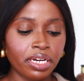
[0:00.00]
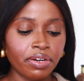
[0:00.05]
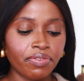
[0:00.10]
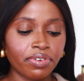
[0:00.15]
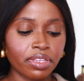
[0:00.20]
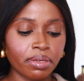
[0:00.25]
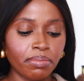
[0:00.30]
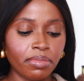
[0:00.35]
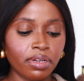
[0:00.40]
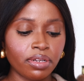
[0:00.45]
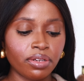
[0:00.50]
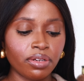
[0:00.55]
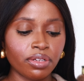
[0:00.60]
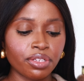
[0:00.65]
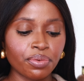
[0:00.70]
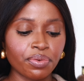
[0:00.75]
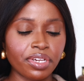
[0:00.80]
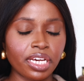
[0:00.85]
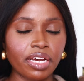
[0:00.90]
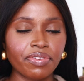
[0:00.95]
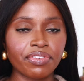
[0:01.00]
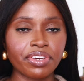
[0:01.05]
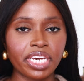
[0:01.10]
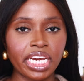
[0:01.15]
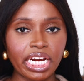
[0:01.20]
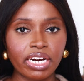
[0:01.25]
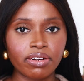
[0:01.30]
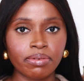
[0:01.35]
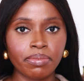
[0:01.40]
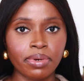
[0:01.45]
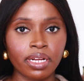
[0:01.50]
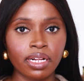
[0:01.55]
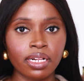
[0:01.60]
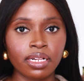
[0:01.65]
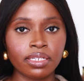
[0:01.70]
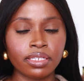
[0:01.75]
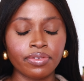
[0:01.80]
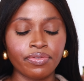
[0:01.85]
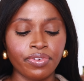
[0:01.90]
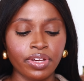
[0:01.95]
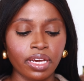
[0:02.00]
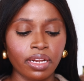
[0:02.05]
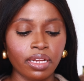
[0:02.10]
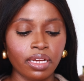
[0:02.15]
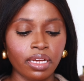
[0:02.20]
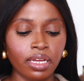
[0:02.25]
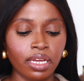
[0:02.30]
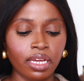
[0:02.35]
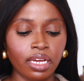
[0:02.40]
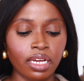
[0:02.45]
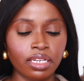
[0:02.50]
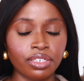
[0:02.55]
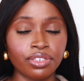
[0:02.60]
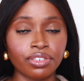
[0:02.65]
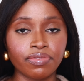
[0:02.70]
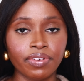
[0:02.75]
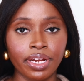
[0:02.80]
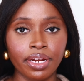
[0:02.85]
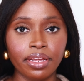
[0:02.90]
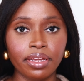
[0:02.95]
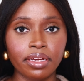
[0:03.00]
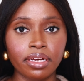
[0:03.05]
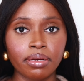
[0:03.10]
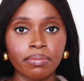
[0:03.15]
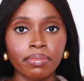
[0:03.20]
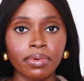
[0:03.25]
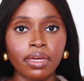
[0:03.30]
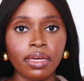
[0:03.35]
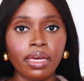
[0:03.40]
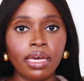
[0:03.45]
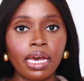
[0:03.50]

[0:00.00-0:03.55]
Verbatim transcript: For the middle notes, we have caramel, davana, and geranium.